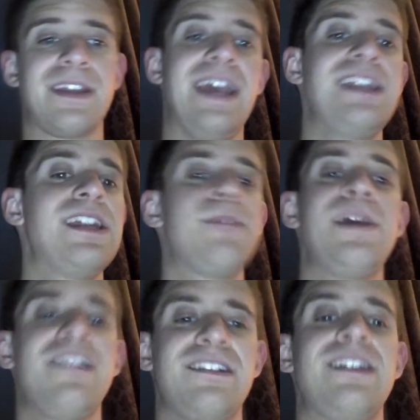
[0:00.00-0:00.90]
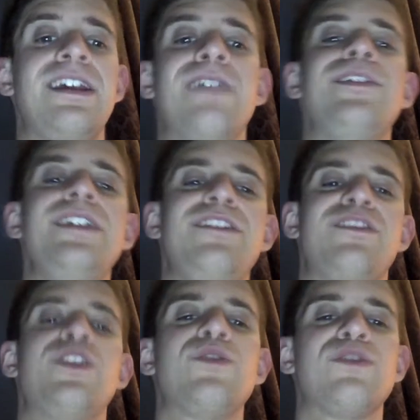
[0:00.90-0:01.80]
And he ended up asking if he needs to
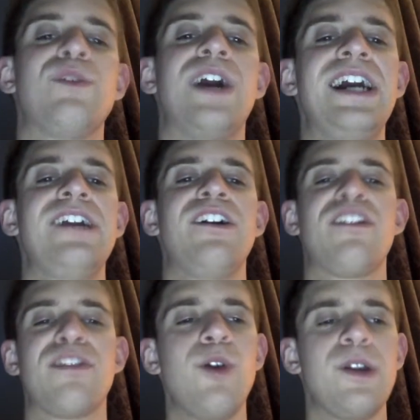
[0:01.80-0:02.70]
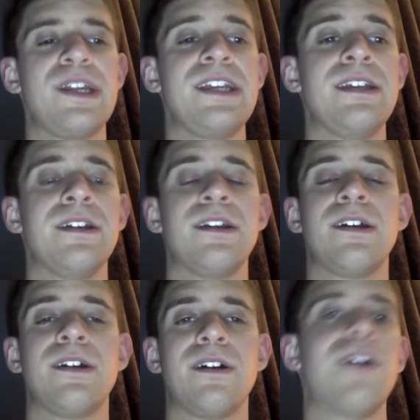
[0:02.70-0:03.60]
go to a higher authority
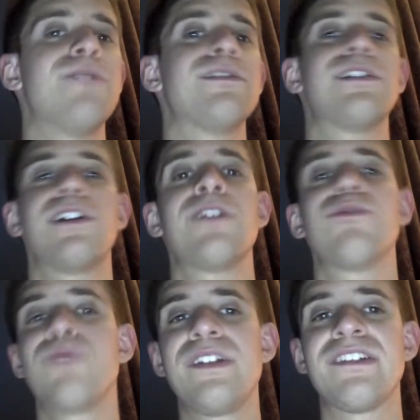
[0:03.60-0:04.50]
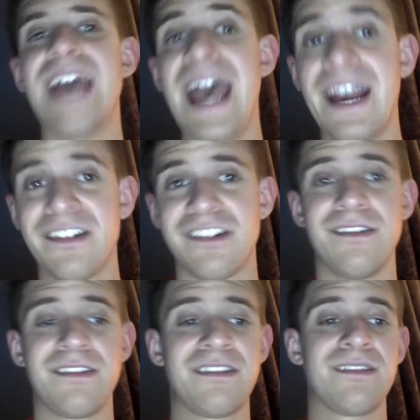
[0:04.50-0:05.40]
over her recent
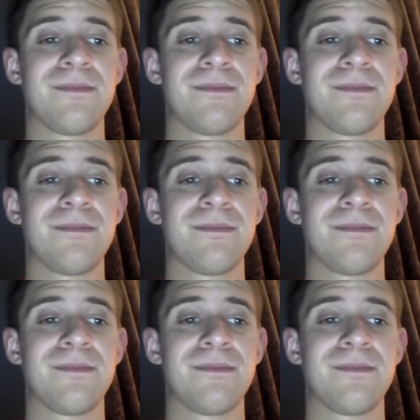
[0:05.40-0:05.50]
actions.